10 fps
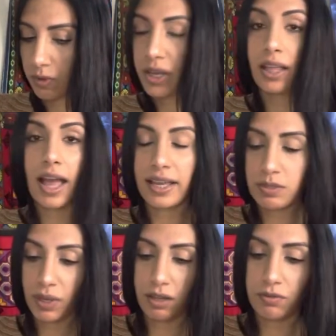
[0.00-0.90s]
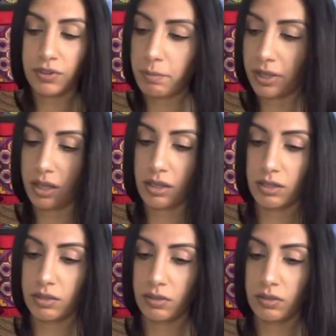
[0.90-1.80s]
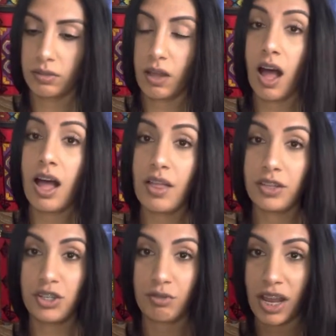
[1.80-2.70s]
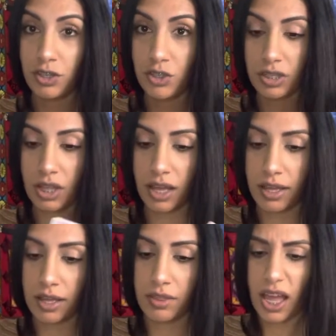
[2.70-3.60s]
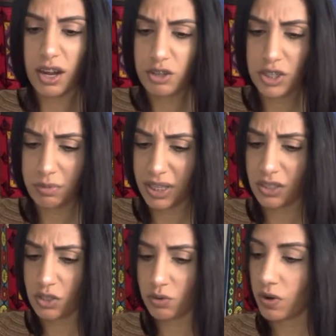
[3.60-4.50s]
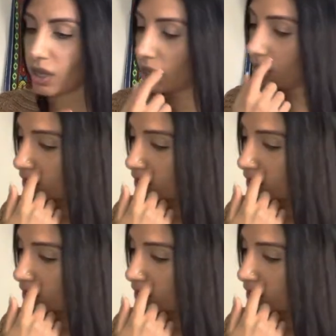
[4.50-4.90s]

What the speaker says: guess we can flip it. Ah, the tarantula, the energy being destroyed.